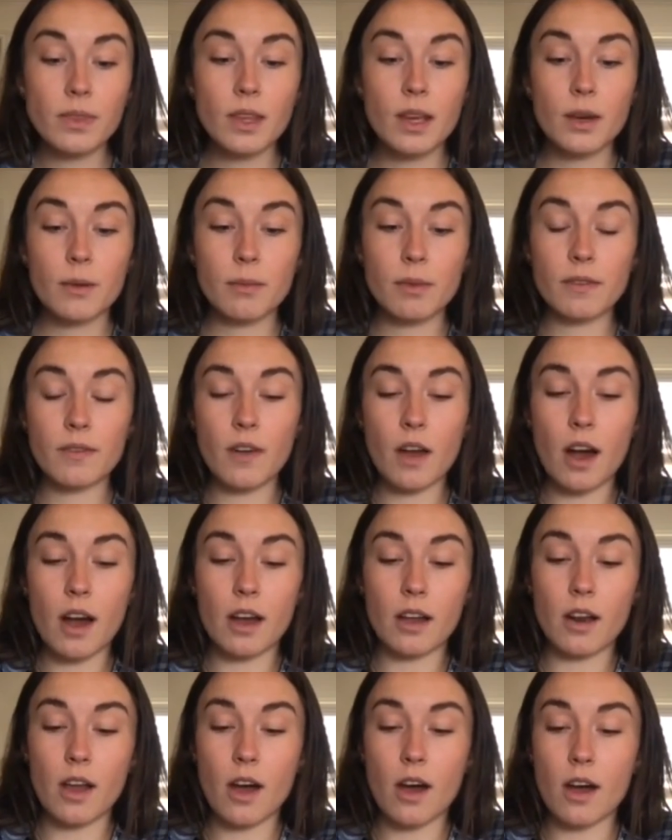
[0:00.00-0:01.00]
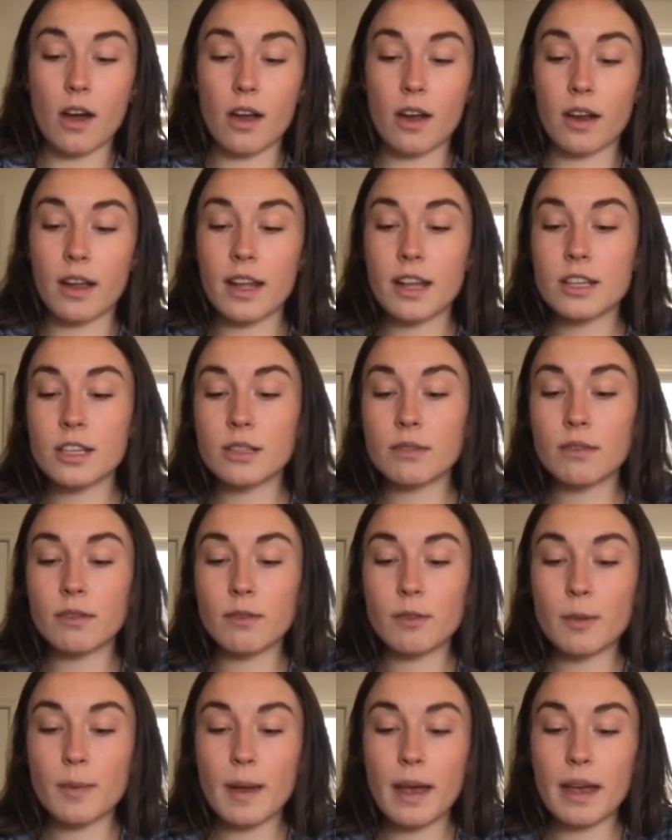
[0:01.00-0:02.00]
we've got our ancient
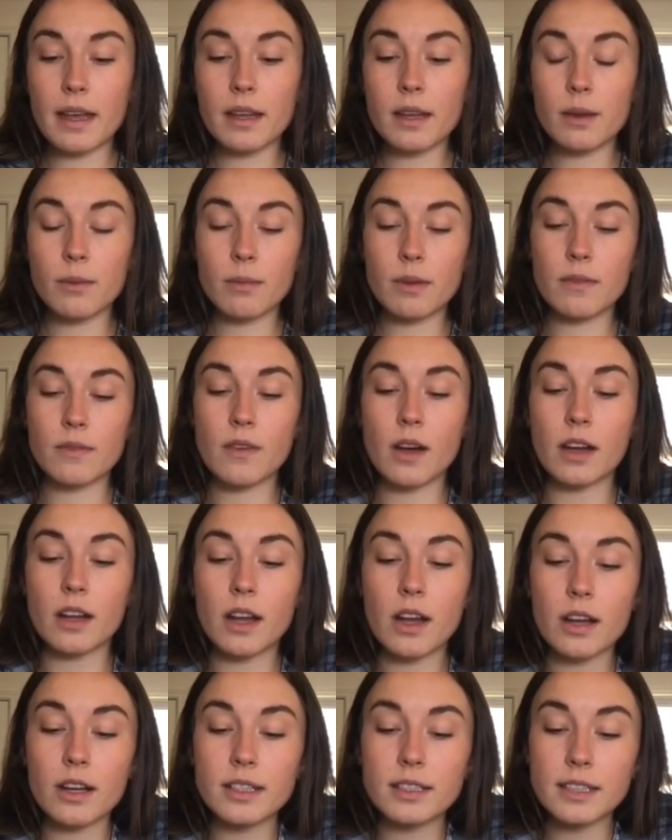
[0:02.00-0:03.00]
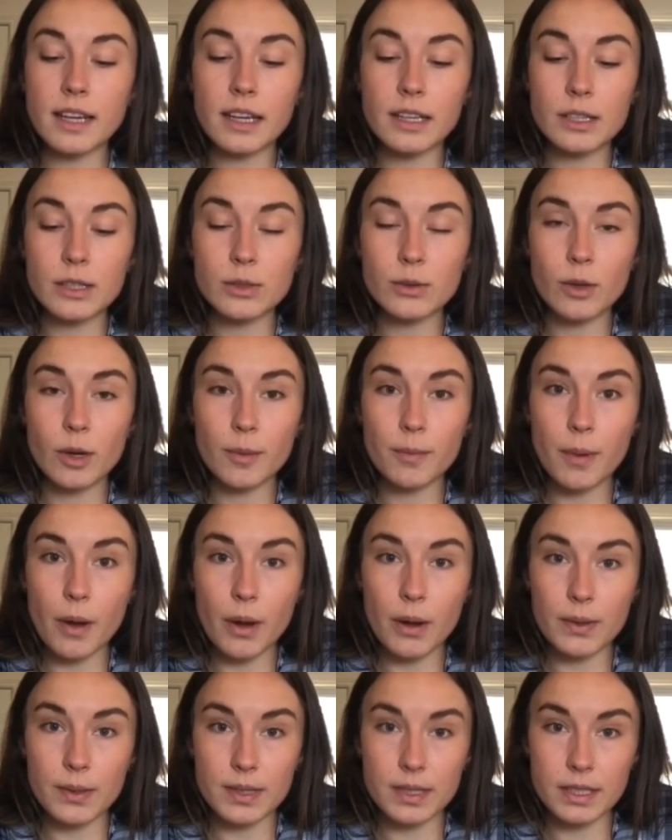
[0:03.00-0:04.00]
riverbed, we've got our dinosaur
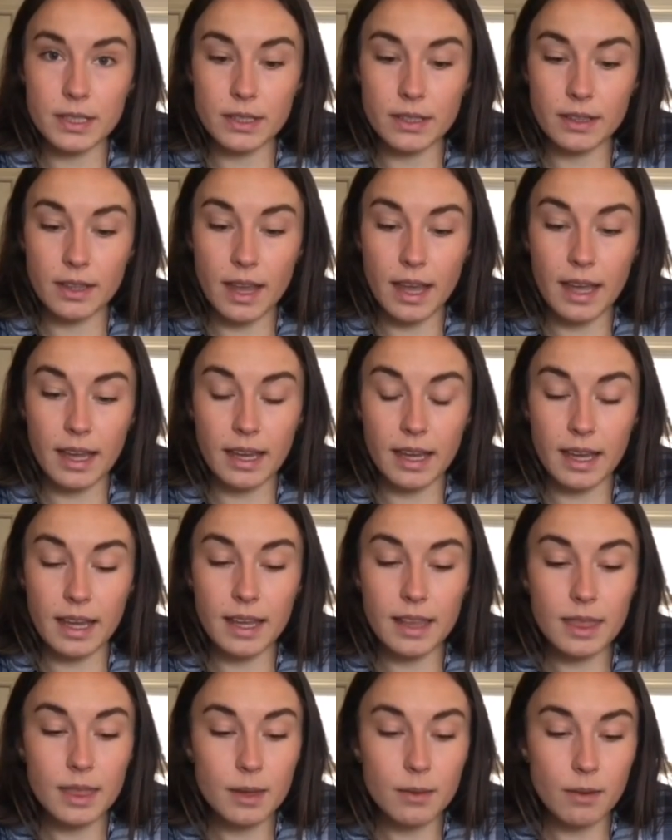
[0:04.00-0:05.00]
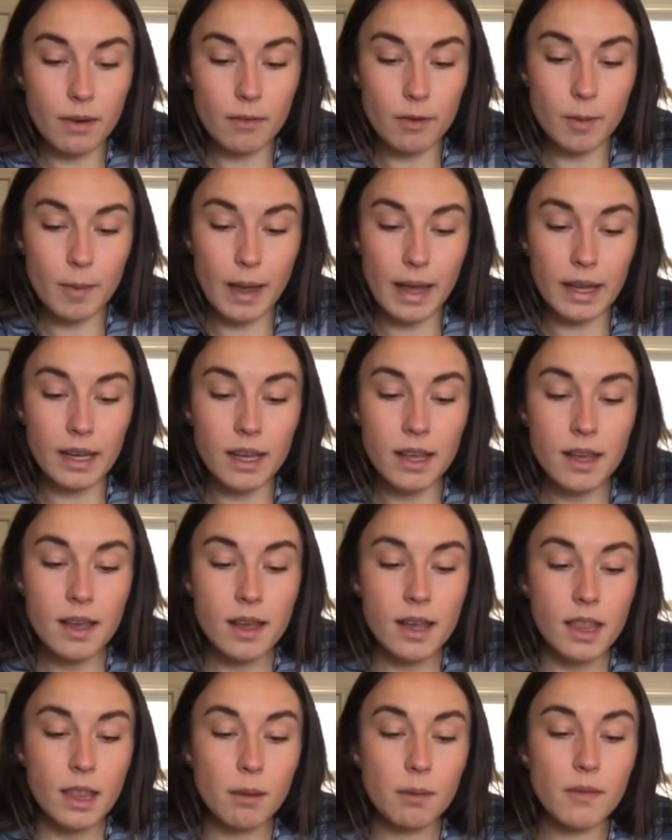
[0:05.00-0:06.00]
bones that are laying in the riverbed,
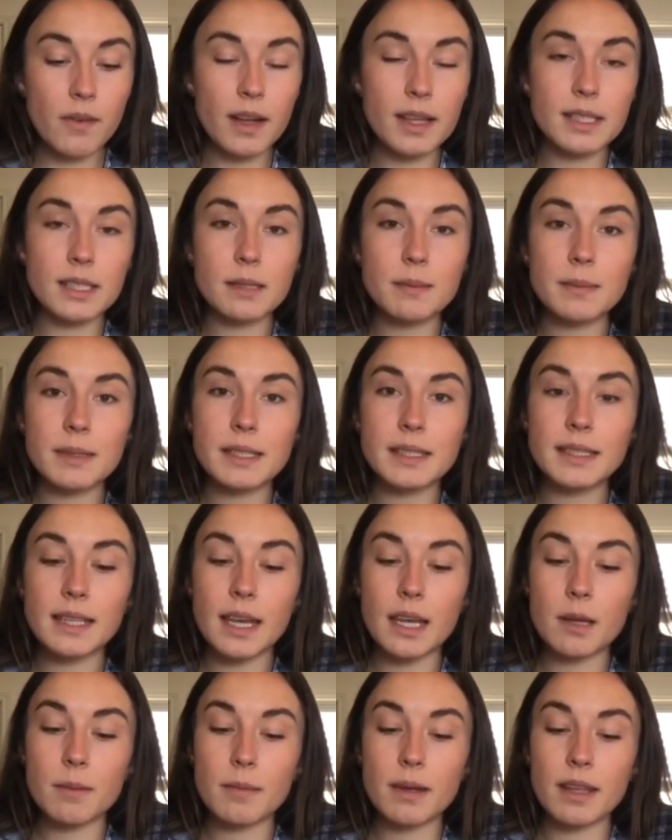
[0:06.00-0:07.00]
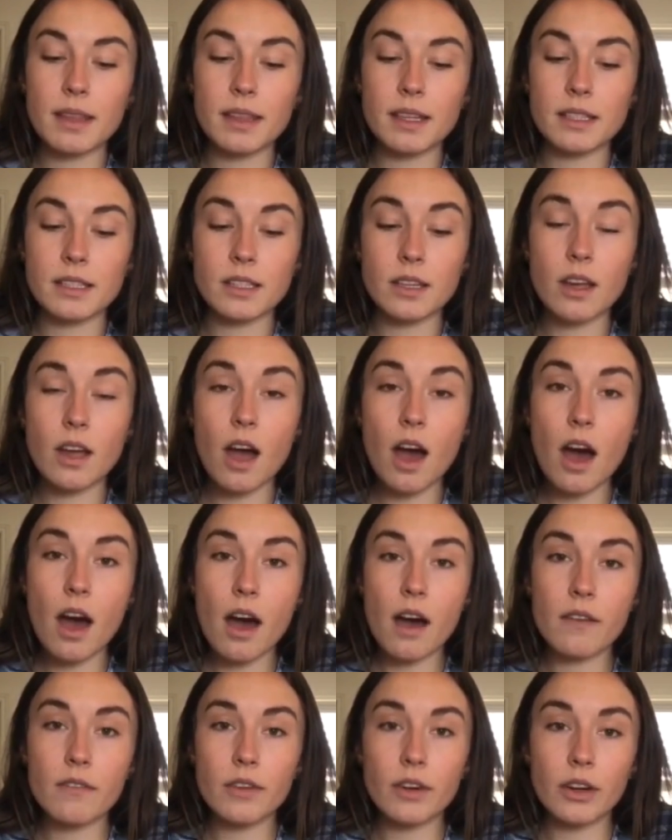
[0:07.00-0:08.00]
we've got some sediment that's
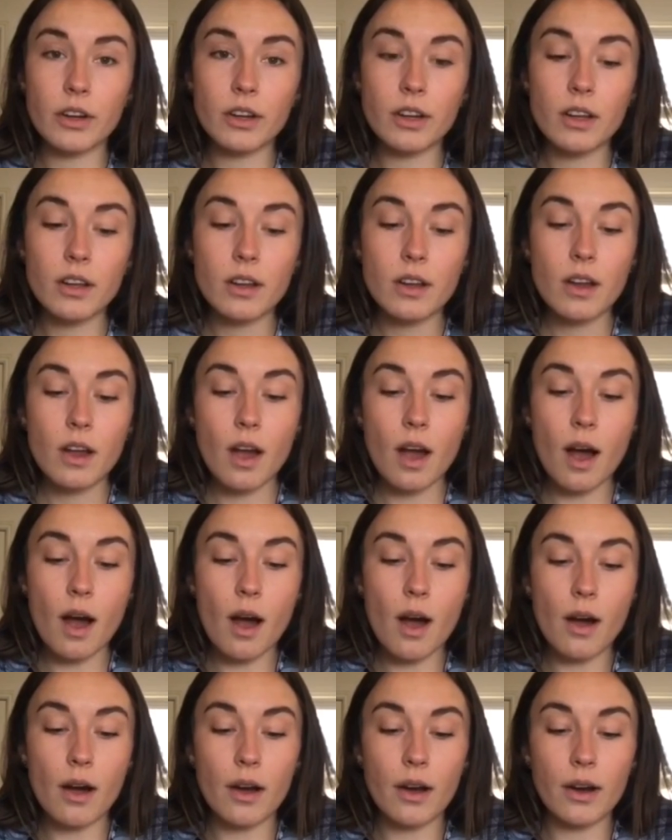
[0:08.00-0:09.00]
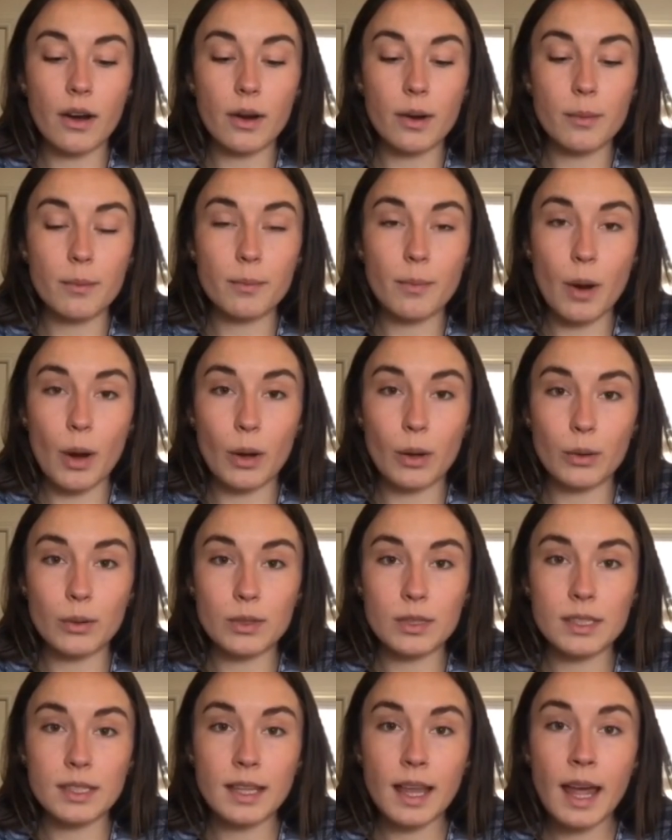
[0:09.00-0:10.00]
covered our
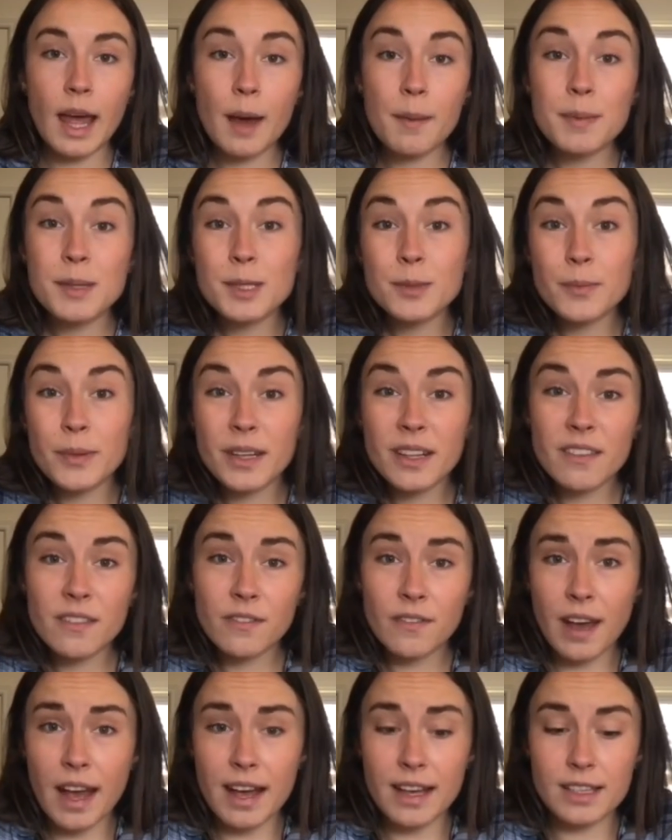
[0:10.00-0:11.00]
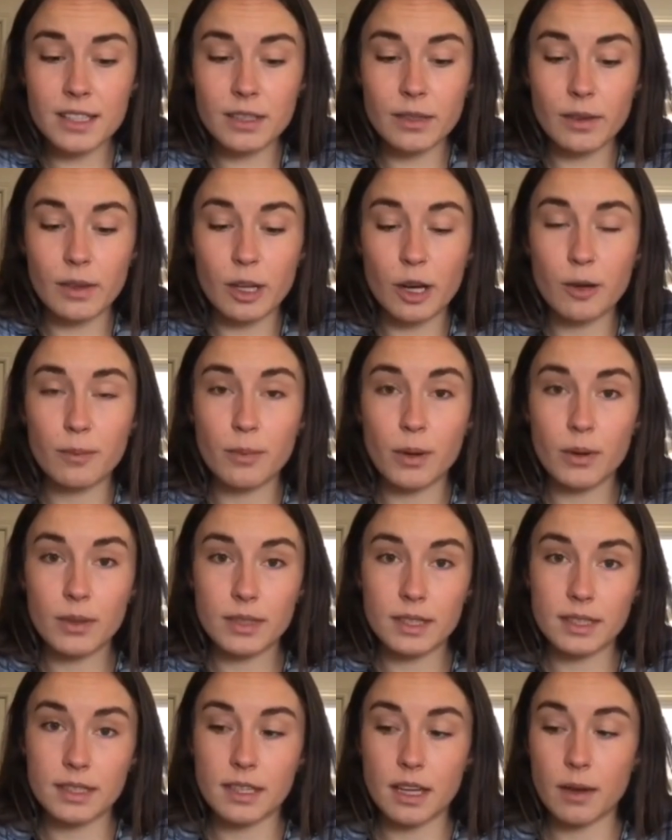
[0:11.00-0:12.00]
bones, and that happens pretty fast so that our bones
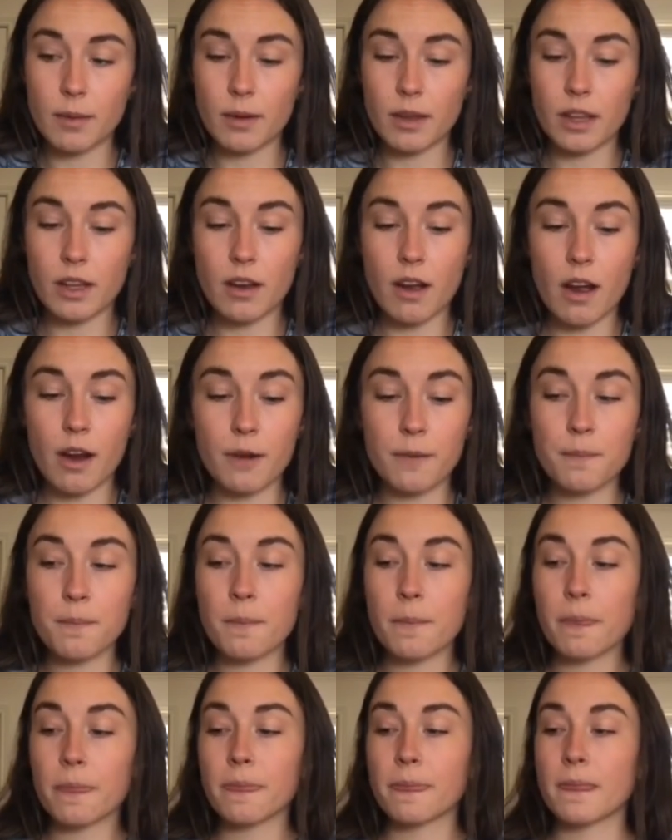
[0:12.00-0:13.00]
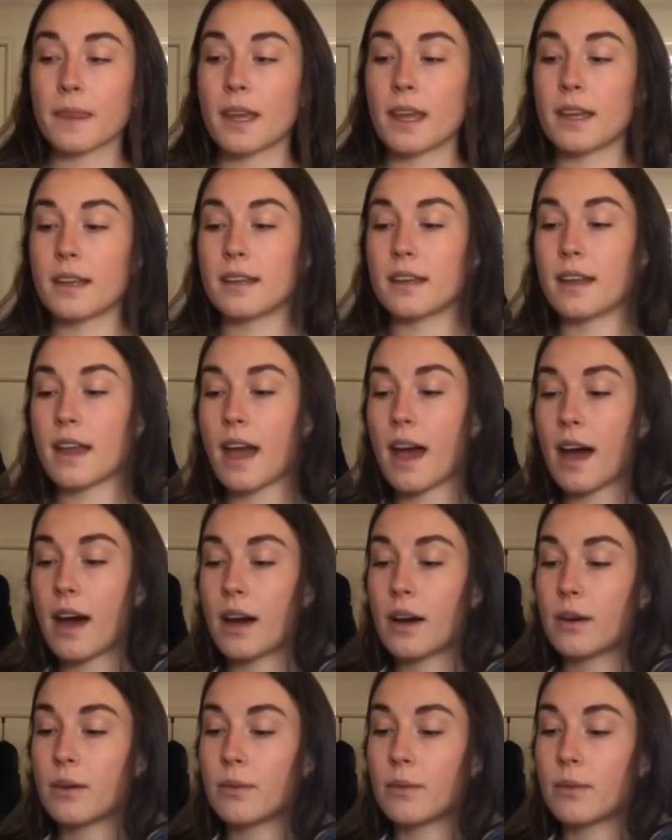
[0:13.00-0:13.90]
stay where they are. And now